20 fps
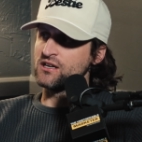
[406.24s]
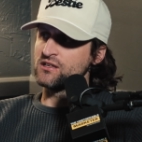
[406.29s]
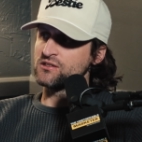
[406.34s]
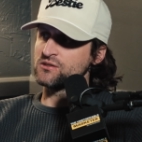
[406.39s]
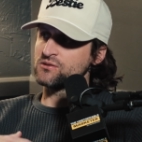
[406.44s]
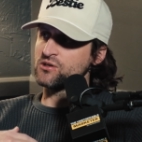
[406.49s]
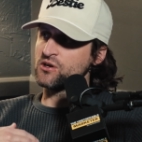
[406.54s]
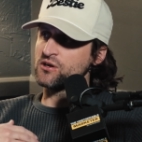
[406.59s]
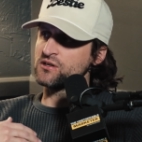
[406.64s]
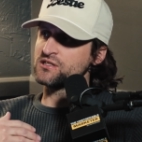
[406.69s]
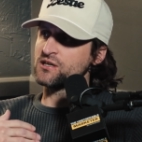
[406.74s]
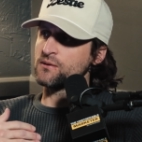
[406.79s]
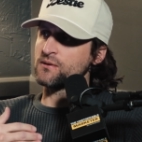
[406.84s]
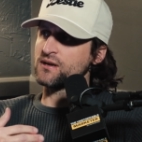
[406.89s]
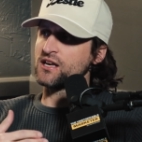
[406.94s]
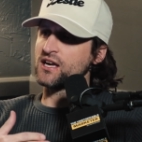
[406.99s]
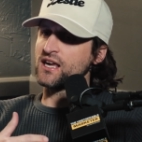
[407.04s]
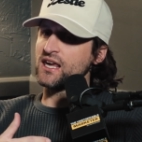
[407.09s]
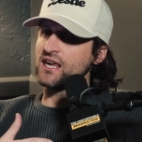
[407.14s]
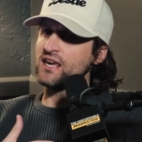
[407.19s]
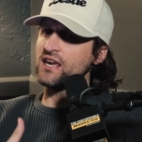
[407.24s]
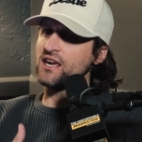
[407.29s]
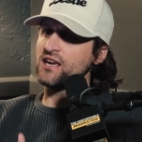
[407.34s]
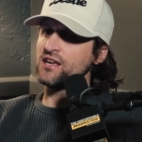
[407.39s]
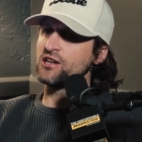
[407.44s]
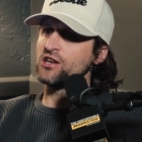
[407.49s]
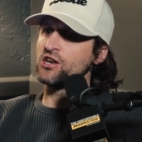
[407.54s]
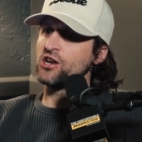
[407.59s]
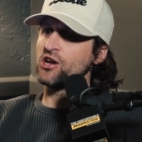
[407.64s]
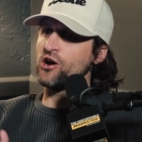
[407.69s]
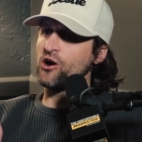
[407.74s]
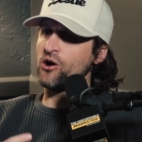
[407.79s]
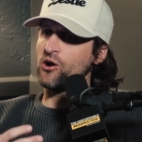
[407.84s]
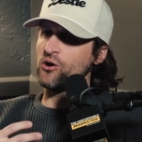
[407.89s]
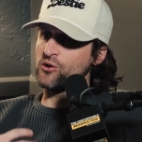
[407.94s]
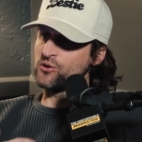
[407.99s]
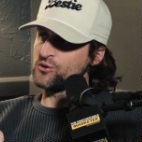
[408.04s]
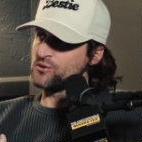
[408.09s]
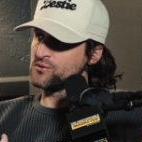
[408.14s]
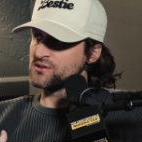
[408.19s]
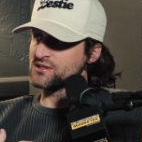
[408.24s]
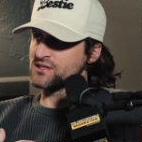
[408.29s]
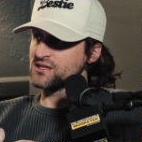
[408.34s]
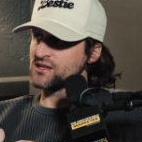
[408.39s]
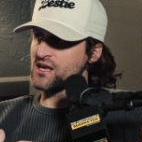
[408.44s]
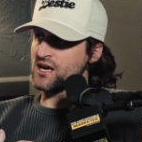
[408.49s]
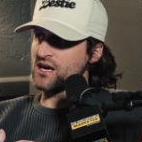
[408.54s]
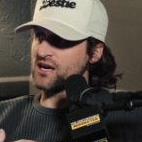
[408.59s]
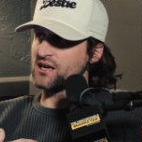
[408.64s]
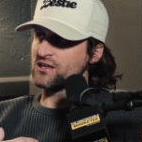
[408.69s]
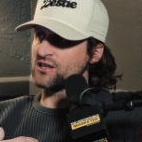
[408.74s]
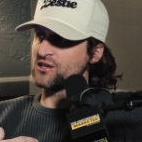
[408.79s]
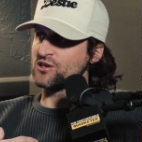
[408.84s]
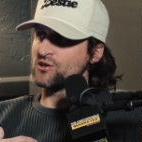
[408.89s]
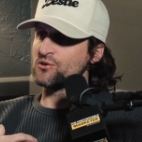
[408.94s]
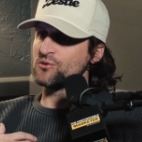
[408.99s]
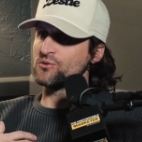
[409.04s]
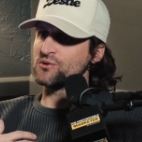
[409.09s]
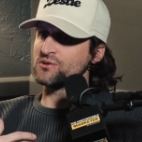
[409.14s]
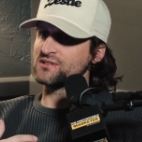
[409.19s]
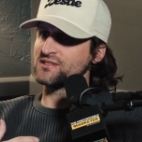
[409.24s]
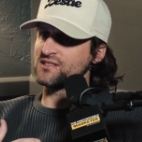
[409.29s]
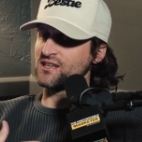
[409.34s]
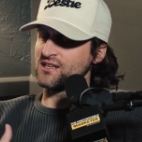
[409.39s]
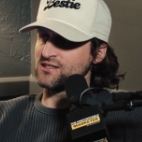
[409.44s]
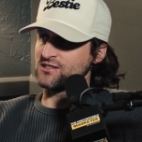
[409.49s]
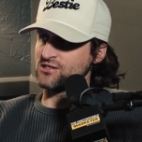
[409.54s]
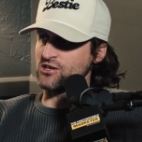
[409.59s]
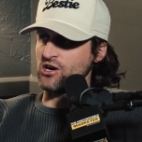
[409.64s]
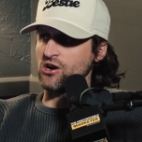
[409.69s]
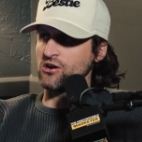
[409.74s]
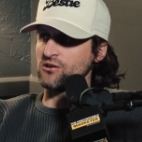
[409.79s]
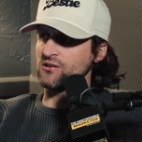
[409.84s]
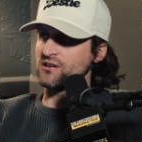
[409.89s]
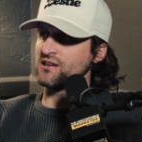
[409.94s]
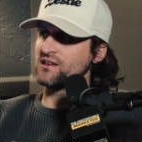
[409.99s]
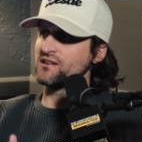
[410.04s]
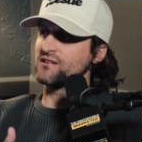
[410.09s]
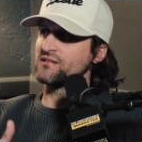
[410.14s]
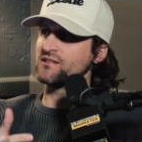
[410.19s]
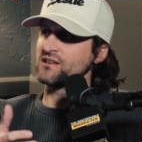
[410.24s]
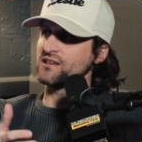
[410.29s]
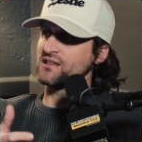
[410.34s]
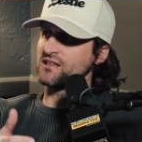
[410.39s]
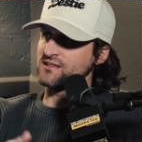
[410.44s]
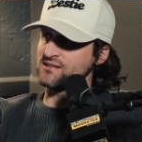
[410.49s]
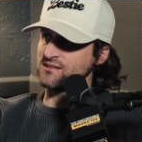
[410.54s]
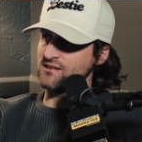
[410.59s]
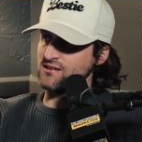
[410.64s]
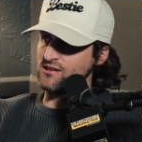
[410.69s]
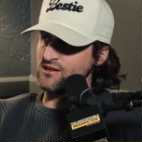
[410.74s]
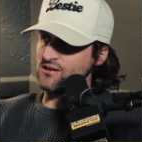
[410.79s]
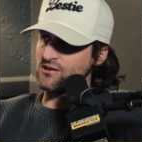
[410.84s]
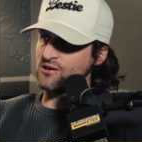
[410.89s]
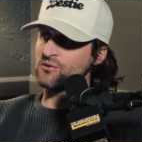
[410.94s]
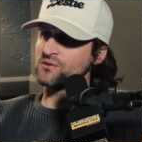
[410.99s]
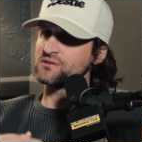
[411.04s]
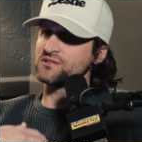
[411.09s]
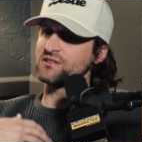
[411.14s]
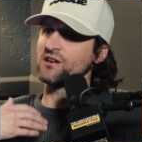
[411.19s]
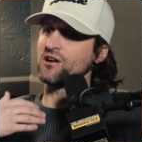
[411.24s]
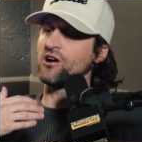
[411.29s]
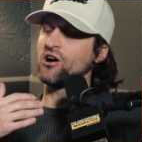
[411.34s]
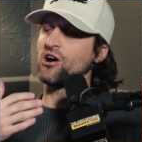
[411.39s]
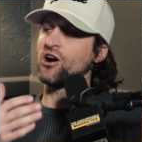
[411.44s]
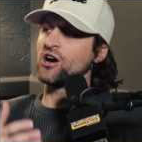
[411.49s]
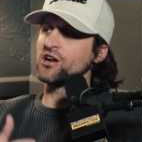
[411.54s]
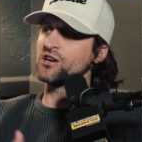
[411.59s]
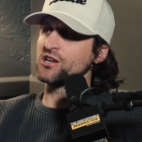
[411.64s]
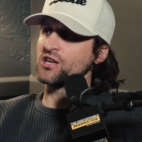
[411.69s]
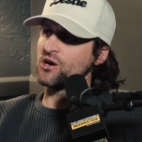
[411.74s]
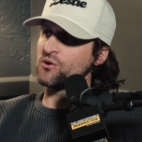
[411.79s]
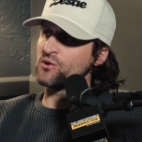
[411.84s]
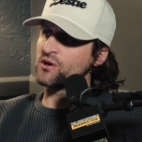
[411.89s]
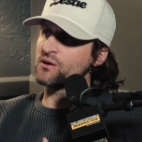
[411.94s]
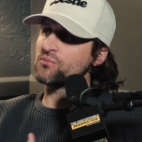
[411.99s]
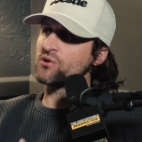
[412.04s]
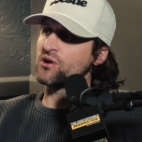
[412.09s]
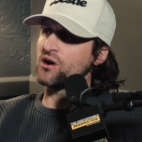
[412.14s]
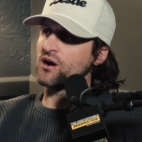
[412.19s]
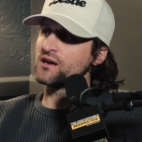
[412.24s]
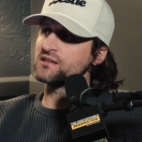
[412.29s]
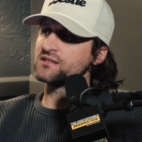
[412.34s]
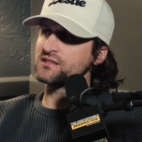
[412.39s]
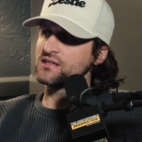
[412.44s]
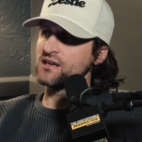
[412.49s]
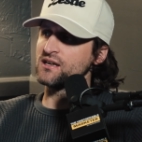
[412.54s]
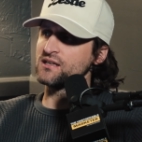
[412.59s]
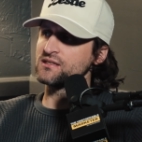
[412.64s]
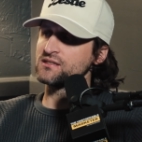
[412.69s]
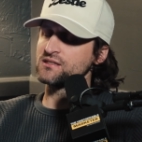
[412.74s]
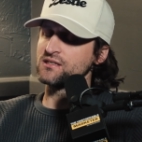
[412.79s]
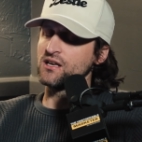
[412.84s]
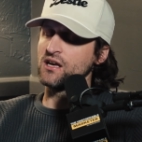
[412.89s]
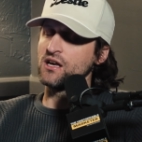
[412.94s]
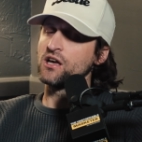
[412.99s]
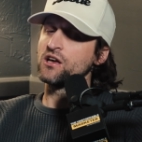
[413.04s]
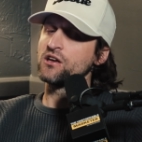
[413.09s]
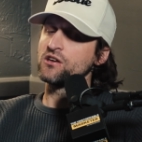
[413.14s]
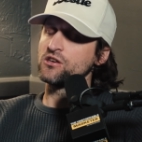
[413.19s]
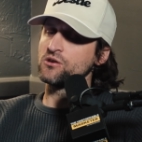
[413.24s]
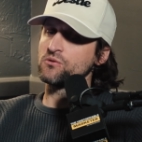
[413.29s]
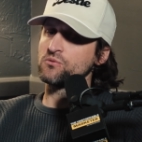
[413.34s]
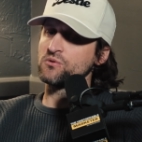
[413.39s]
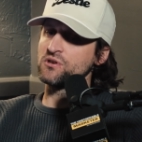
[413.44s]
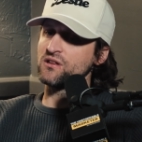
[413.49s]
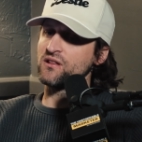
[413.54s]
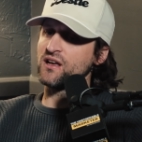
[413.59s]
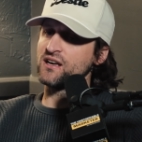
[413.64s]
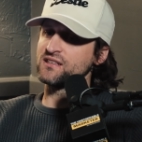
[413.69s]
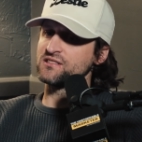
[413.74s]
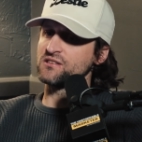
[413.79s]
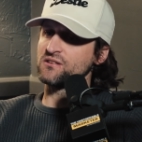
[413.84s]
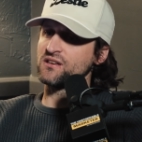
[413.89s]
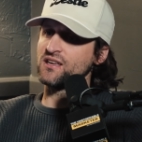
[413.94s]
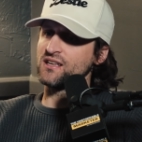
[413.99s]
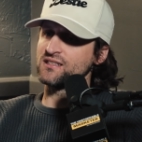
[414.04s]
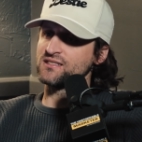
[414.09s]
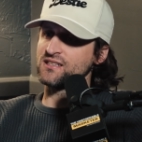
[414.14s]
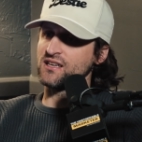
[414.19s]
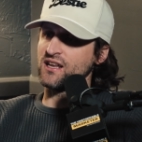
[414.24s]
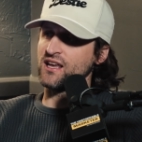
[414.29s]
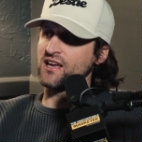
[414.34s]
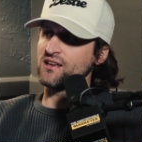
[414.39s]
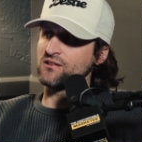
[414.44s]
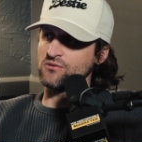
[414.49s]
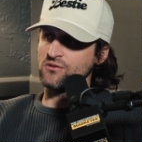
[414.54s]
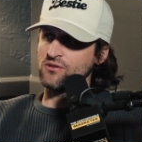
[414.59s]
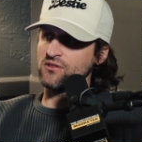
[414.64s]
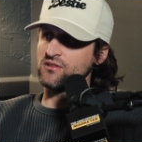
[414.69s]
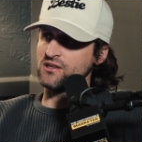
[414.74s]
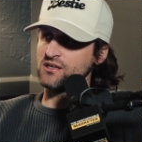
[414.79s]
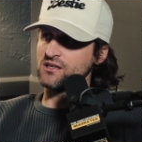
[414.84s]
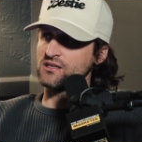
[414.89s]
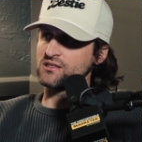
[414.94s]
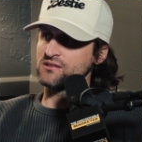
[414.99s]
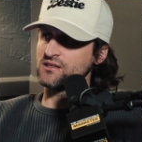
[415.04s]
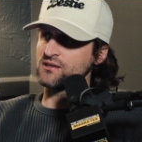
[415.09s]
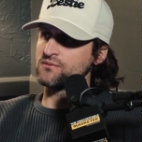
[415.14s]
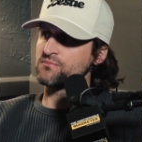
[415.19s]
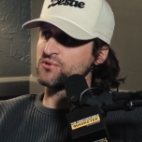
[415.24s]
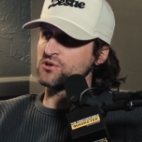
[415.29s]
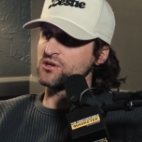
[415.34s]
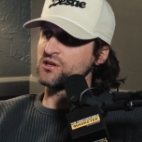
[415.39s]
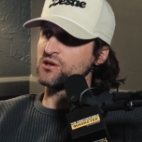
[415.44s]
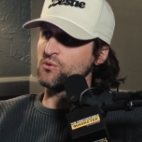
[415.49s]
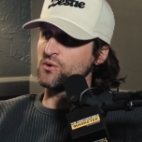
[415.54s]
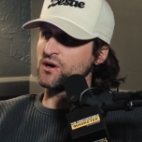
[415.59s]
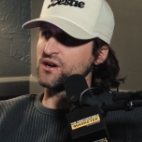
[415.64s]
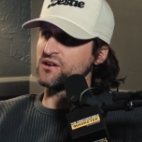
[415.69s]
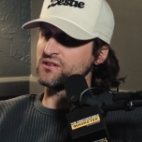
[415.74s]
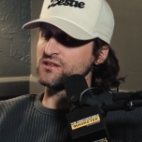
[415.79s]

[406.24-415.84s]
So as long as your kid knows that you will say sorry and like it's an ongoing process, you'll realize your kids can handle things like pretty well.